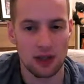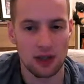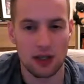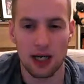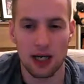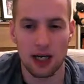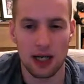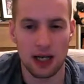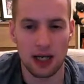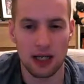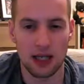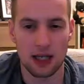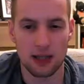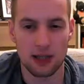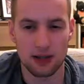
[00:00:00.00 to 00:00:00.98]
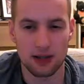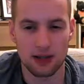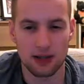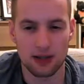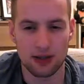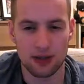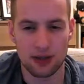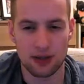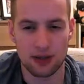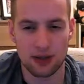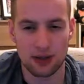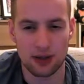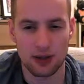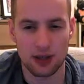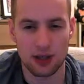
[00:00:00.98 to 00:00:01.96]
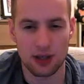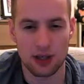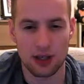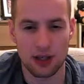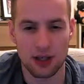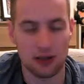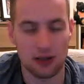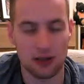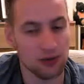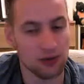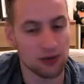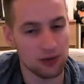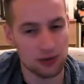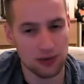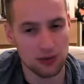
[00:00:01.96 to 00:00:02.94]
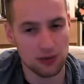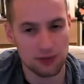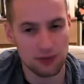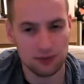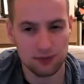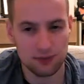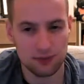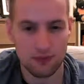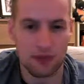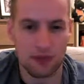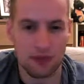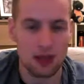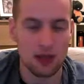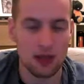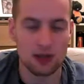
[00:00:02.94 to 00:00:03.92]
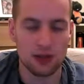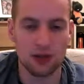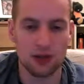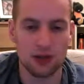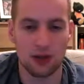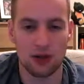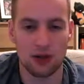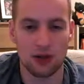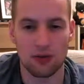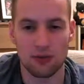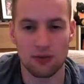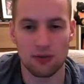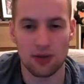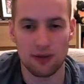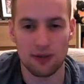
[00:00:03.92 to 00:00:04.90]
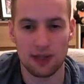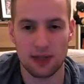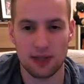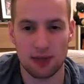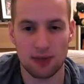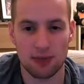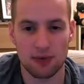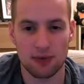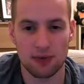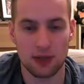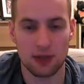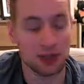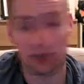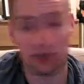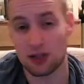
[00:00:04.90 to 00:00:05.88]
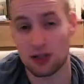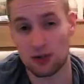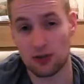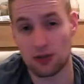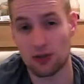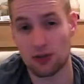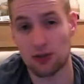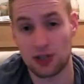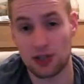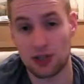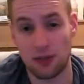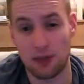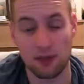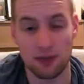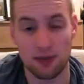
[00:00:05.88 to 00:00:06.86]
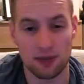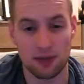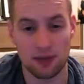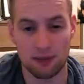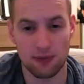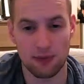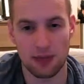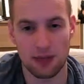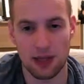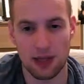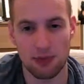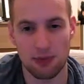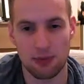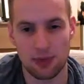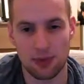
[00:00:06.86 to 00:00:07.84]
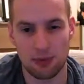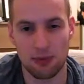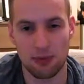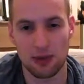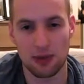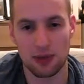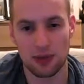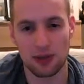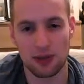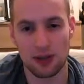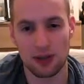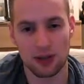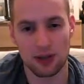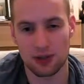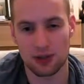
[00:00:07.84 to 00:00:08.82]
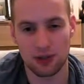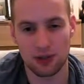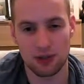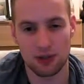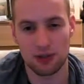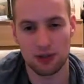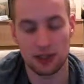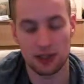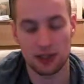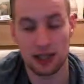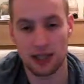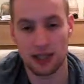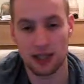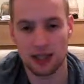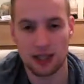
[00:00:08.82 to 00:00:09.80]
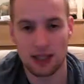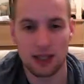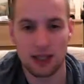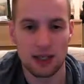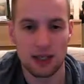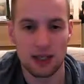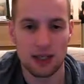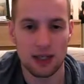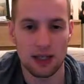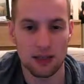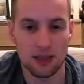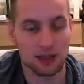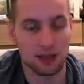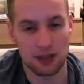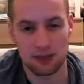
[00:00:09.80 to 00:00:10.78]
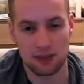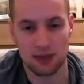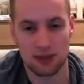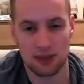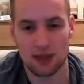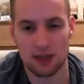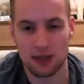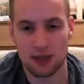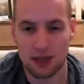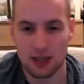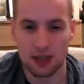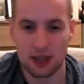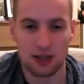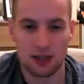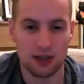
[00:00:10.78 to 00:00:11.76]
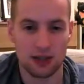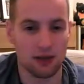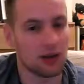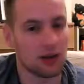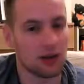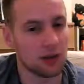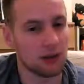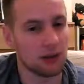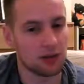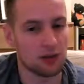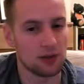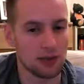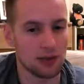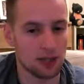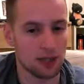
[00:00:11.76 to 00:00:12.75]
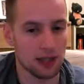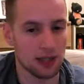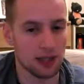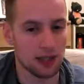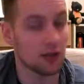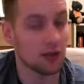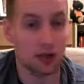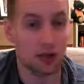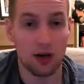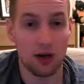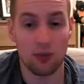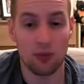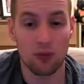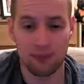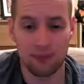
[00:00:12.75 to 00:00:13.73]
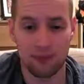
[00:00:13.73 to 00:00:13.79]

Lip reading: And I lose still. So whatever's happened, I did say I was going to lose this game before it happened. That's why I picked the guy. I could just tell by stats, but it doesn't matter. So now I'm 2-0 down, so I can't win.